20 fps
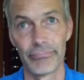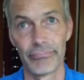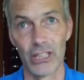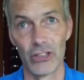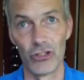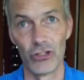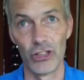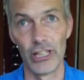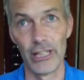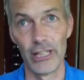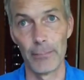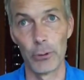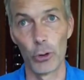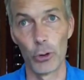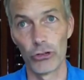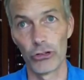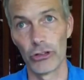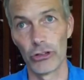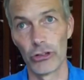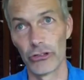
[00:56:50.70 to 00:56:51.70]
Jeannie
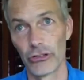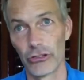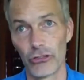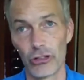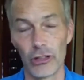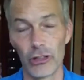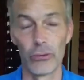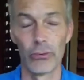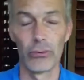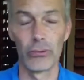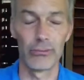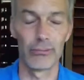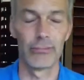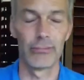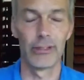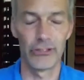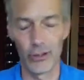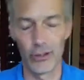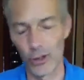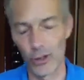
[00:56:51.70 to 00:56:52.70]
Pocius.
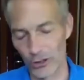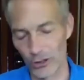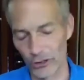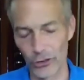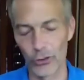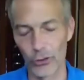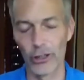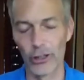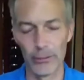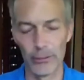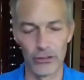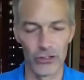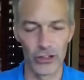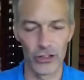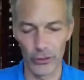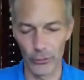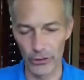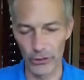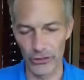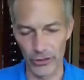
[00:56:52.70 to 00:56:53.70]
It's a long story, but she
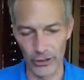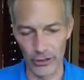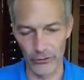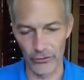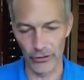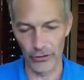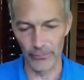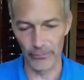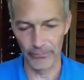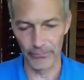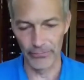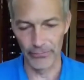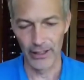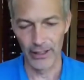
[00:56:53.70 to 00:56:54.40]
had returned from